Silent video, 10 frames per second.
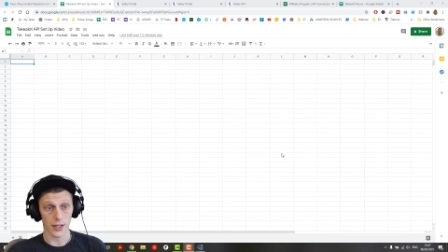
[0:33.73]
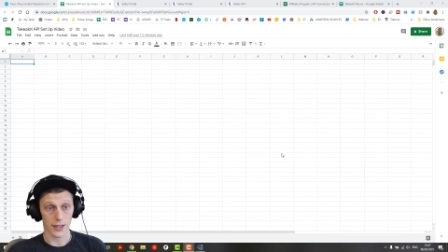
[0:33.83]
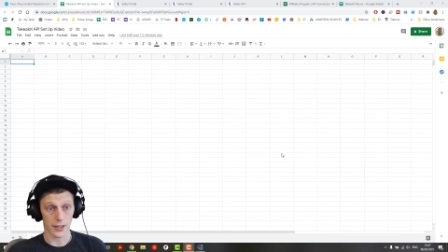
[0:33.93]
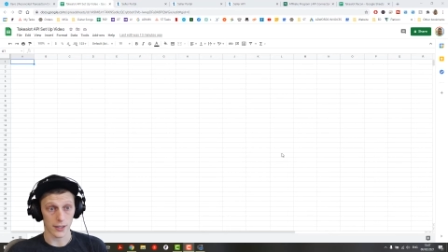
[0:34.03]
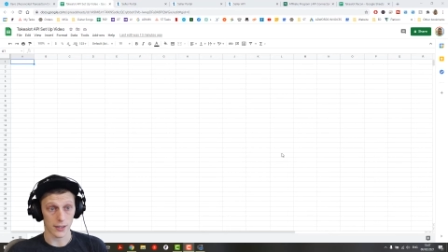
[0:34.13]

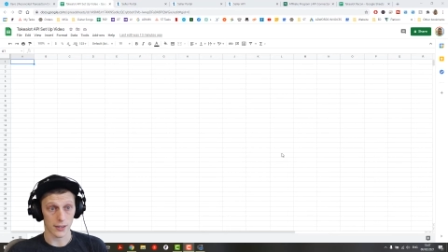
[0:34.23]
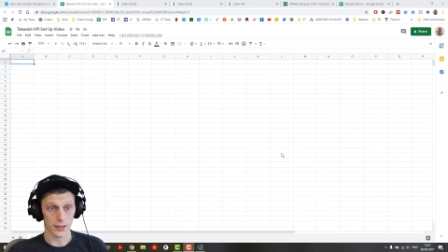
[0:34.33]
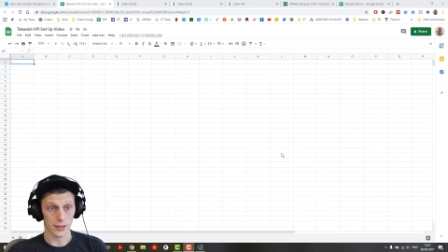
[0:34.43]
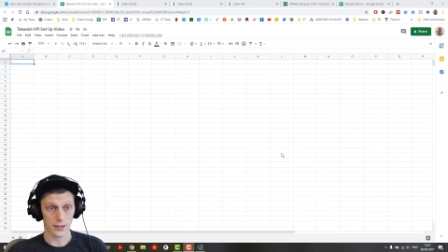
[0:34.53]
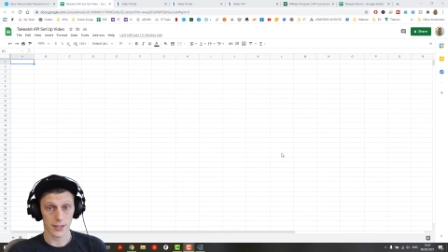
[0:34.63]

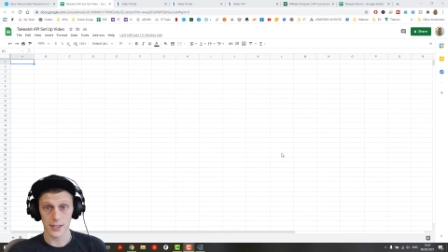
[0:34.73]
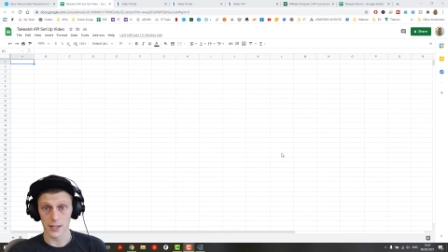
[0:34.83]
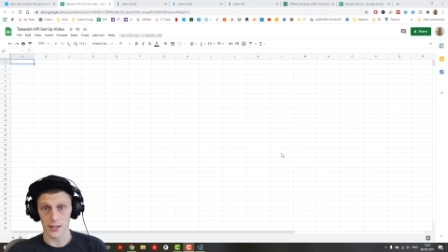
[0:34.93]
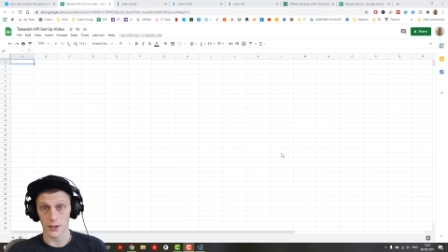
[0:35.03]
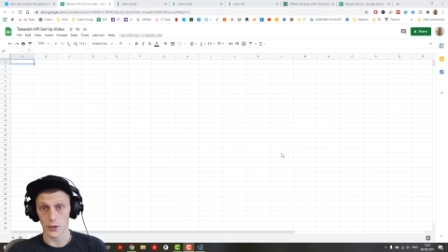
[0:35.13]
uh, things
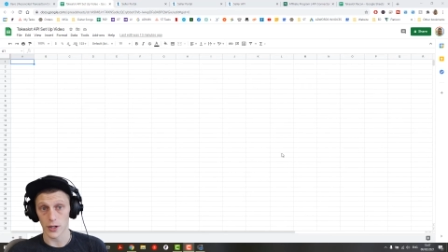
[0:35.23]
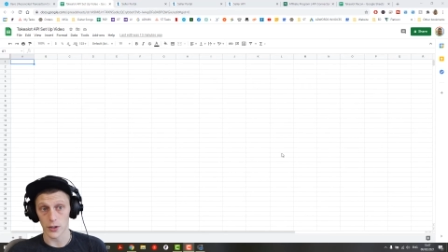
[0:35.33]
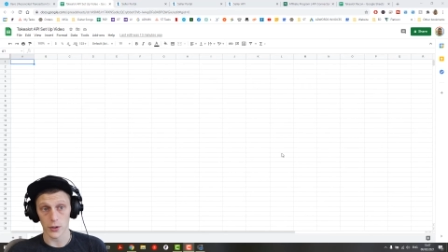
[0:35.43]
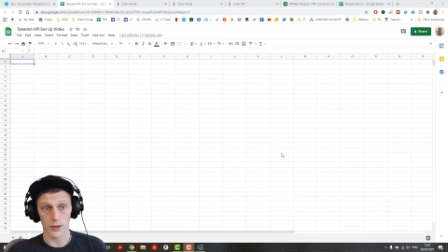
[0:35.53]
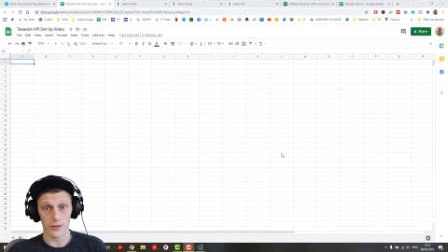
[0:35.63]
that you know I
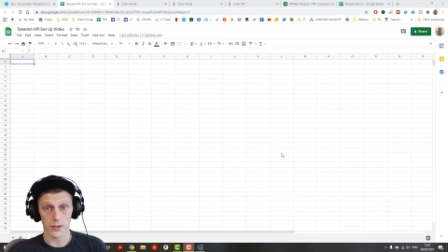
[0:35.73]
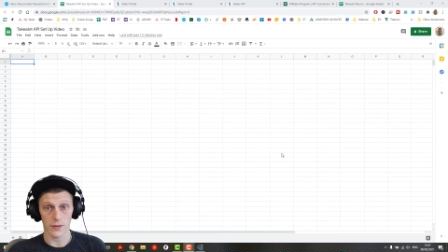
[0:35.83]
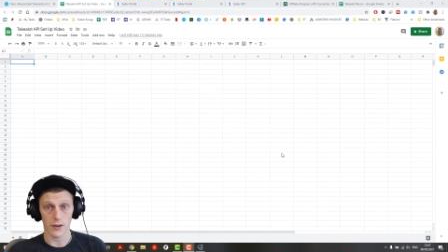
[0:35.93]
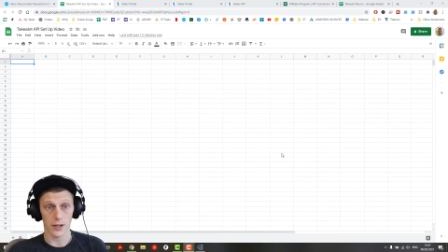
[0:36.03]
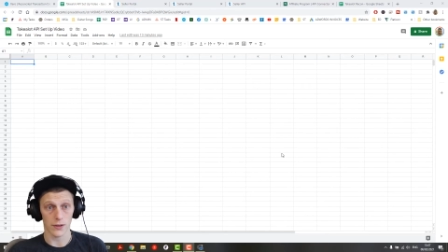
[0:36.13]
don't have
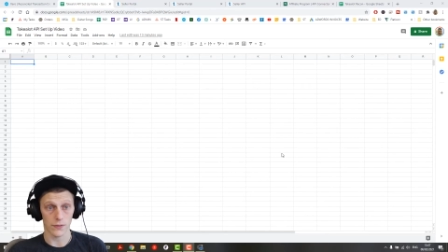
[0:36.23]
a,